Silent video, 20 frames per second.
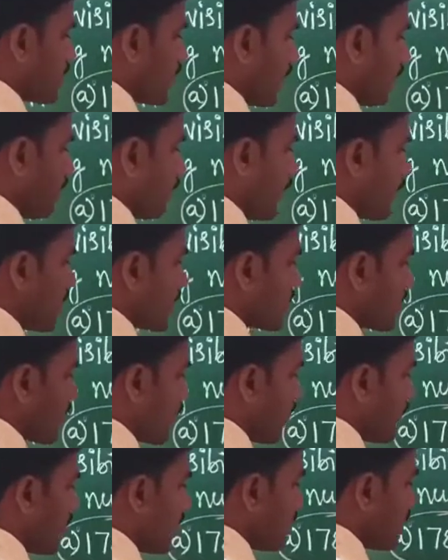10 minus
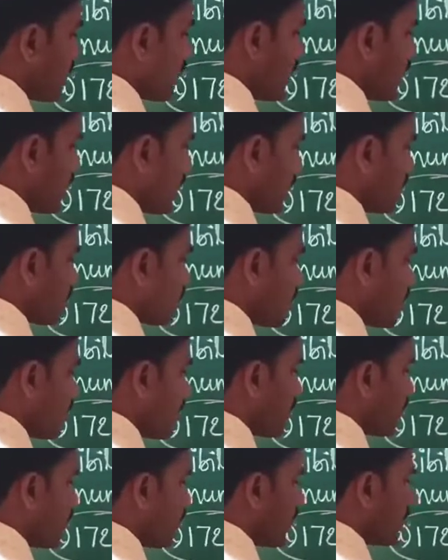7 is
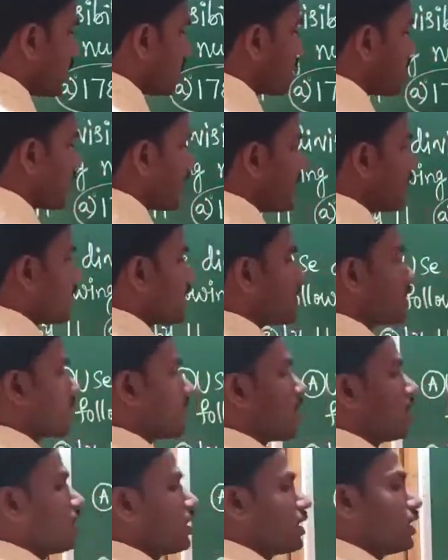3, but 3 is
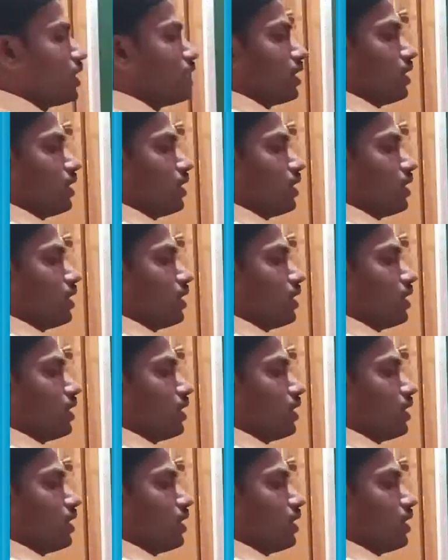not